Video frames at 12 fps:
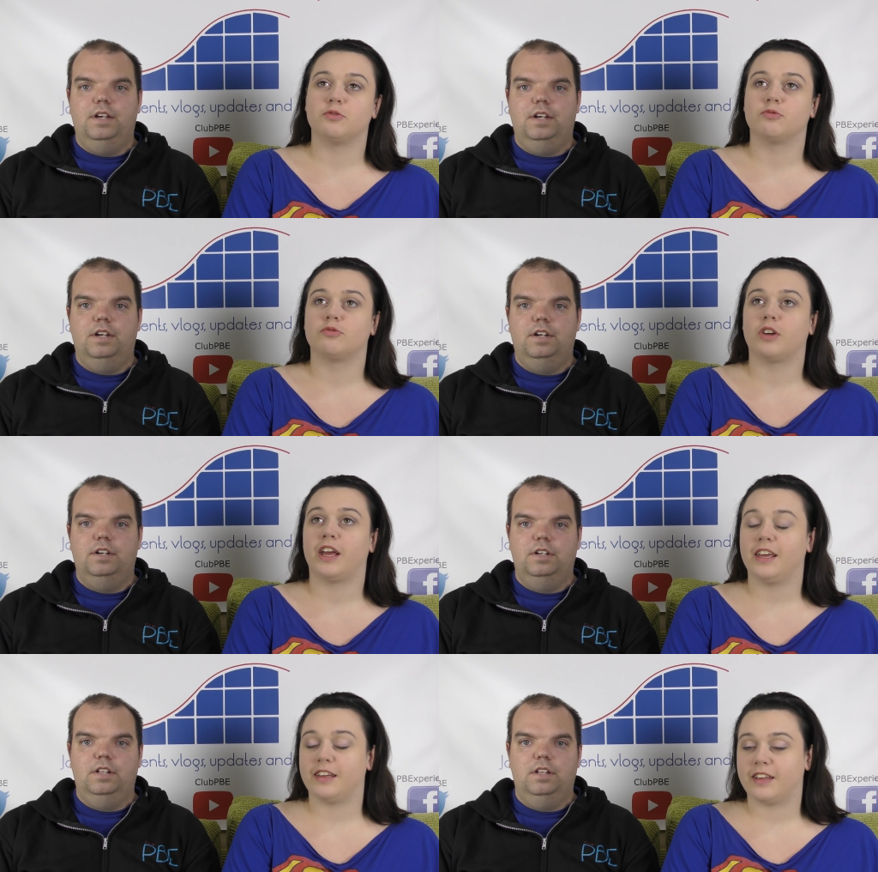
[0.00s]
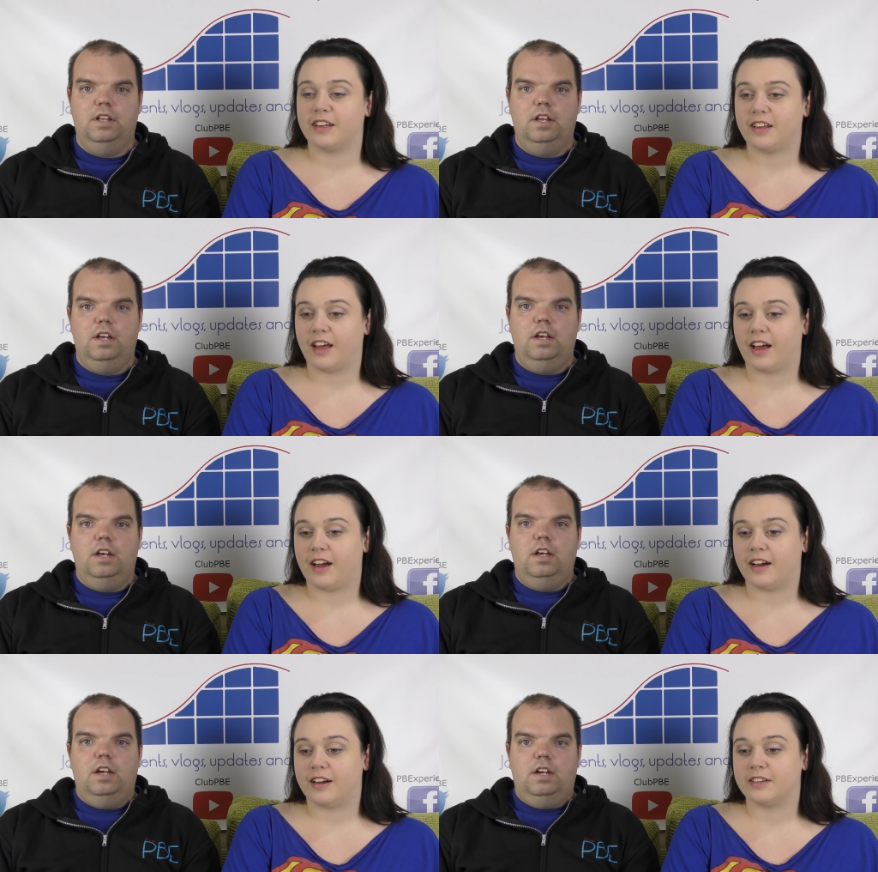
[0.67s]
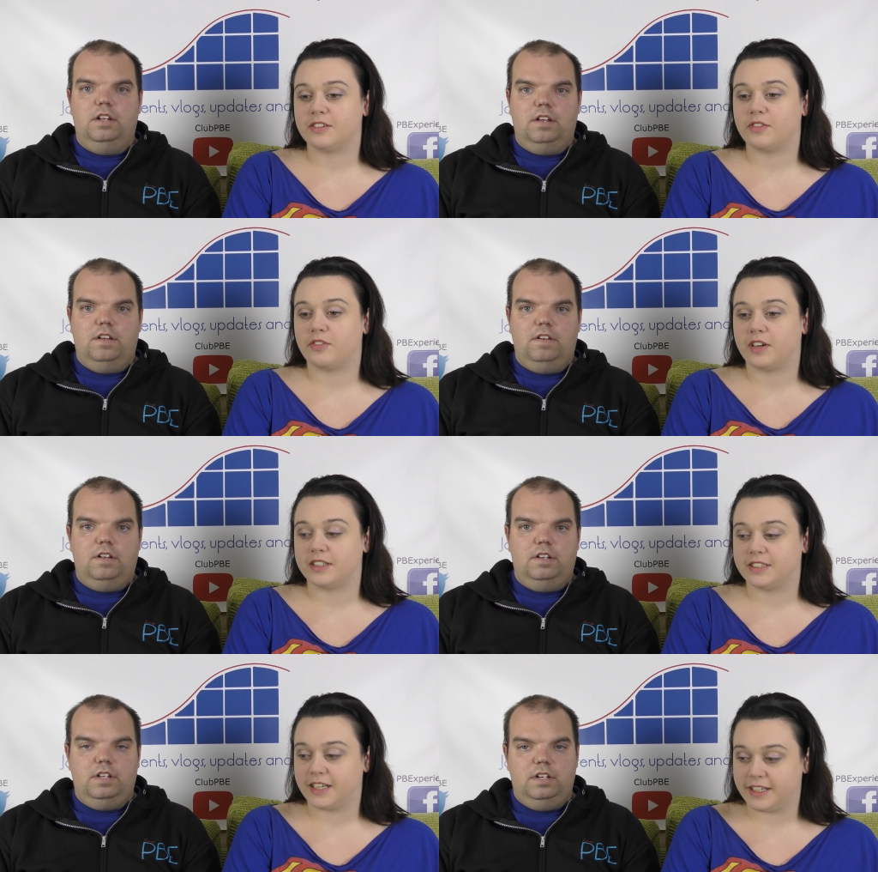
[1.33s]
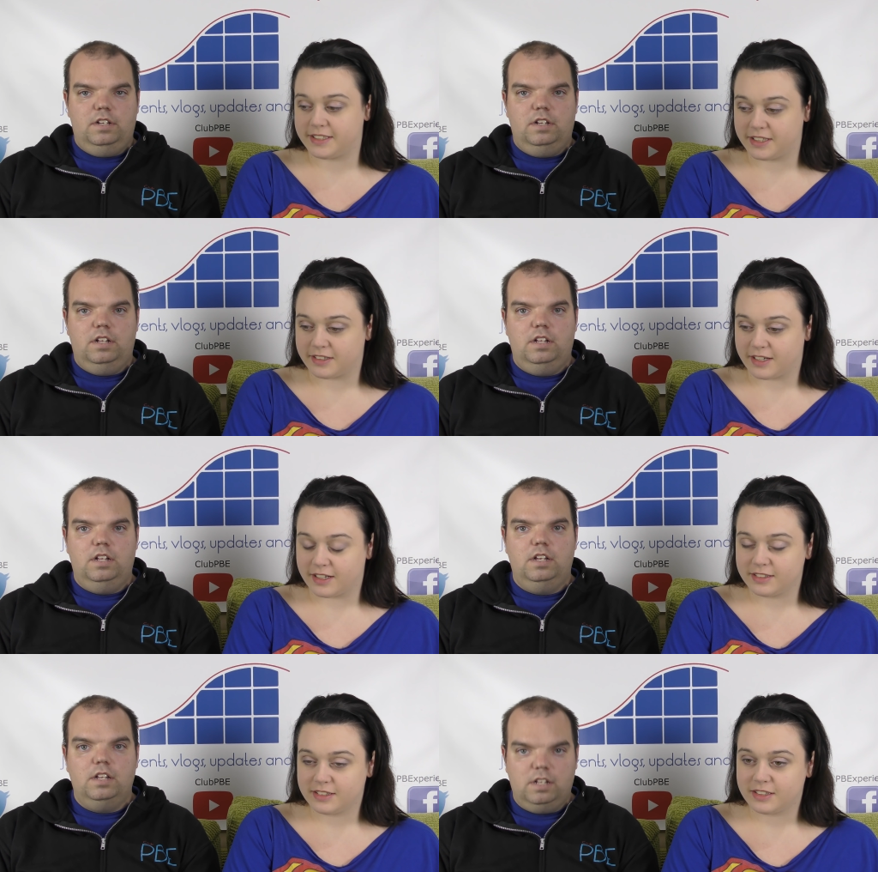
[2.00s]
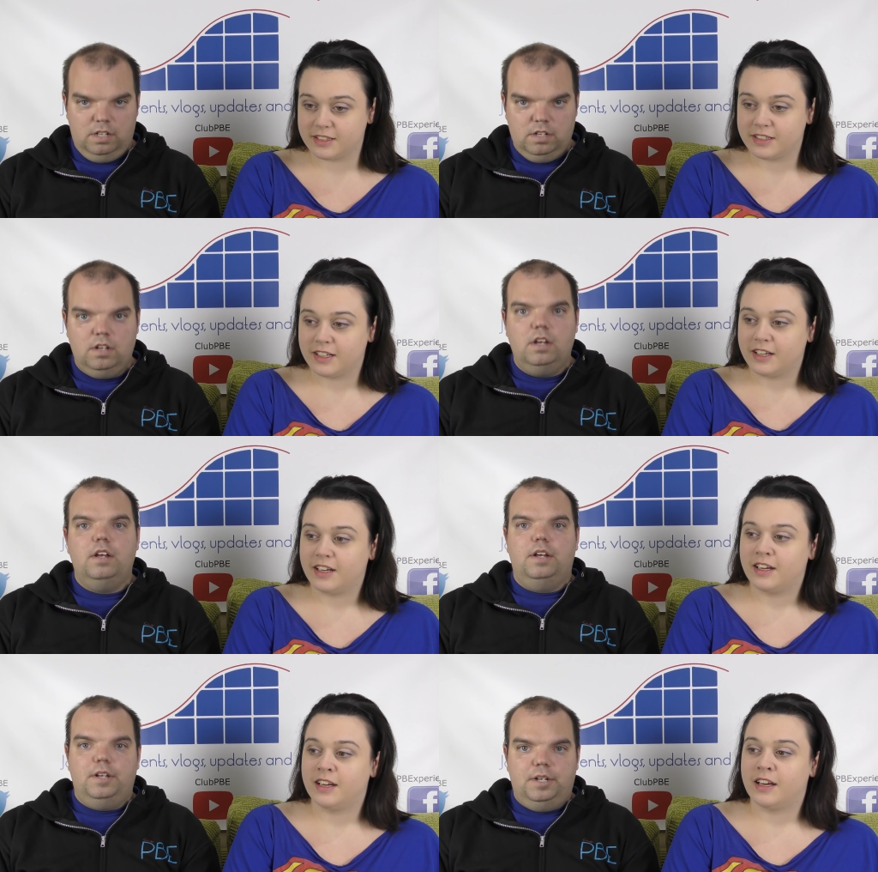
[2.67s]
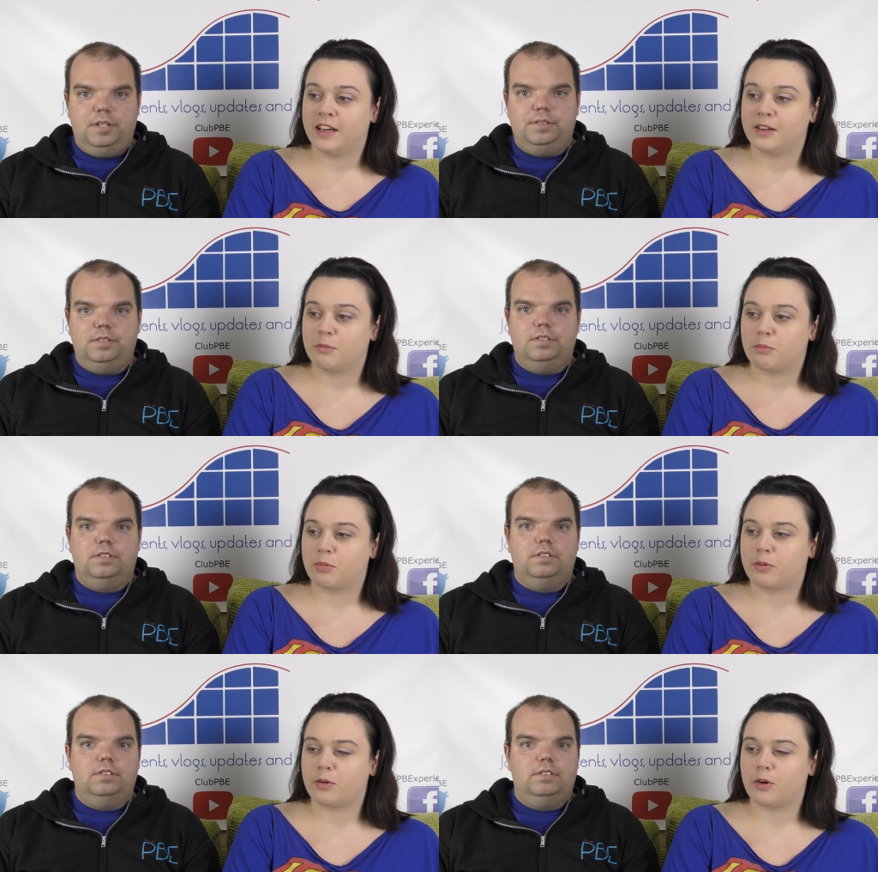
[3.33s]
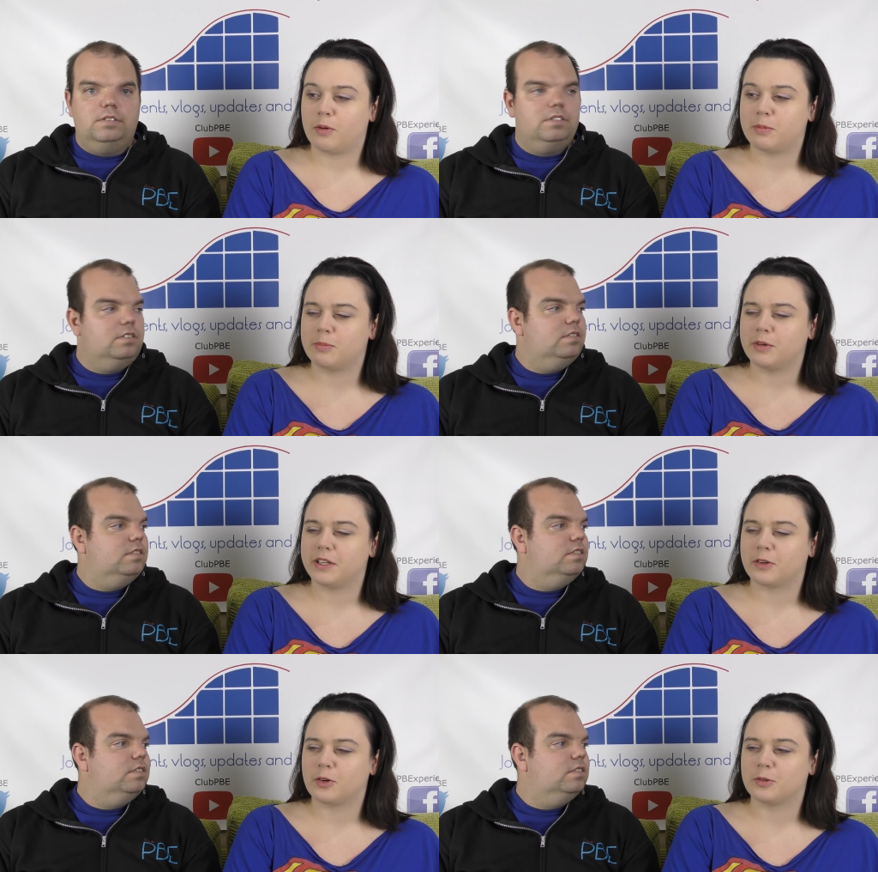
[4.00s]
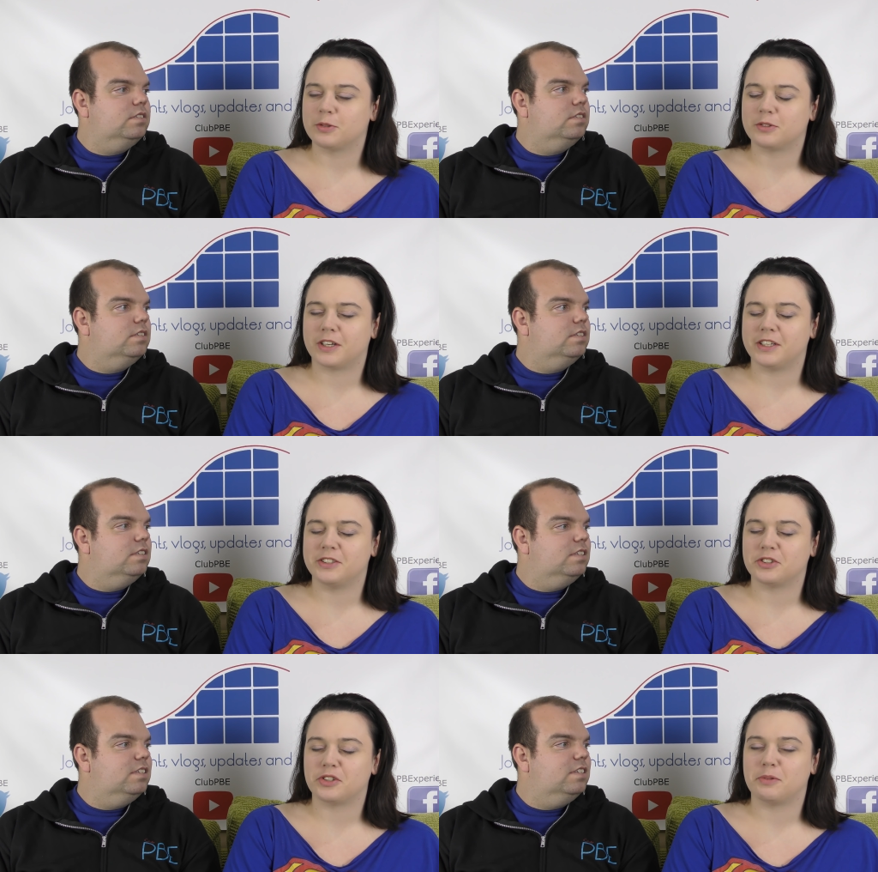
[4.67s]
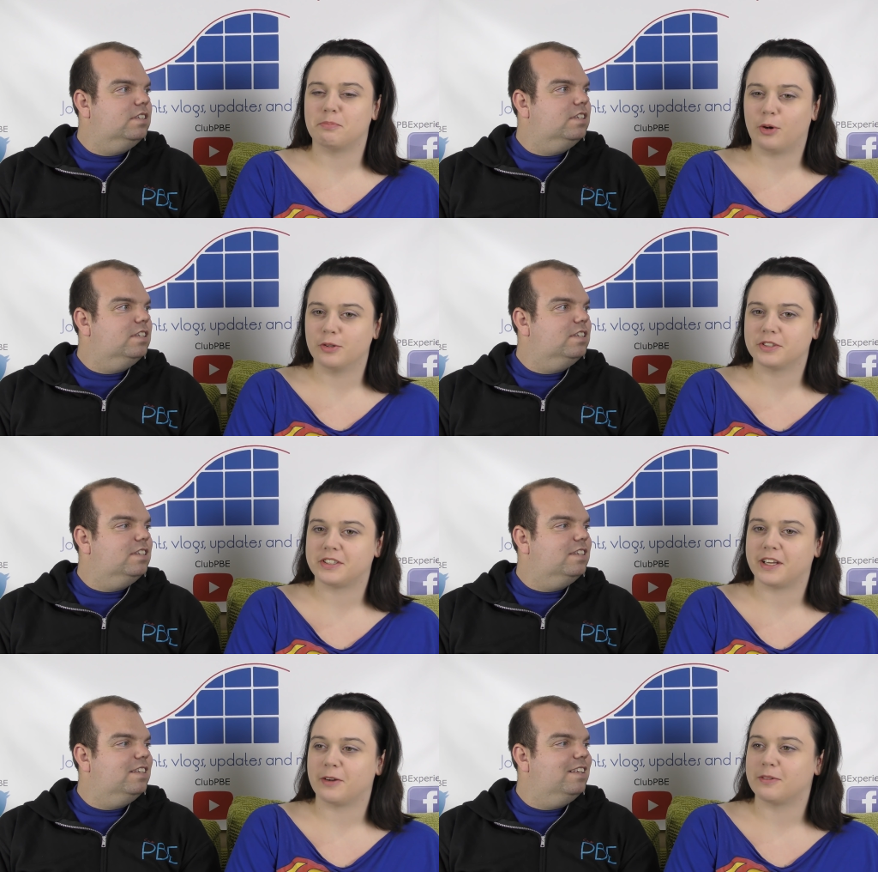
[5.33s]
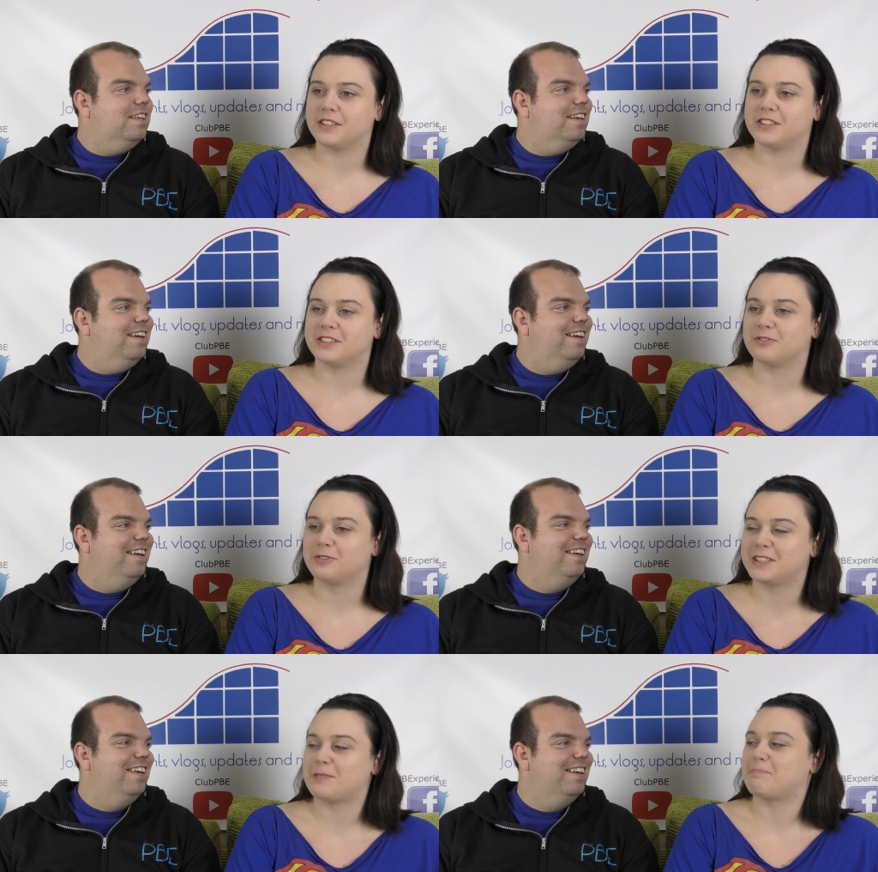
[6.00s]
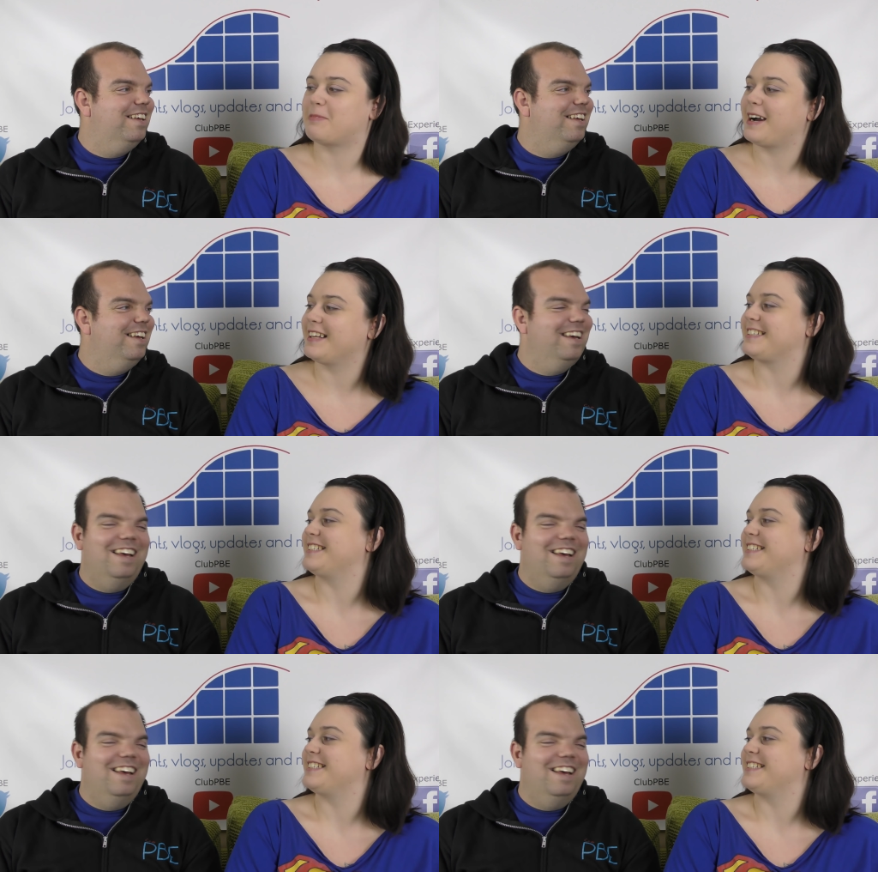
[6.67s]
Speaker 1: Raik at Phantasialand. Probably the coaster I enjoyed most there, which is really bad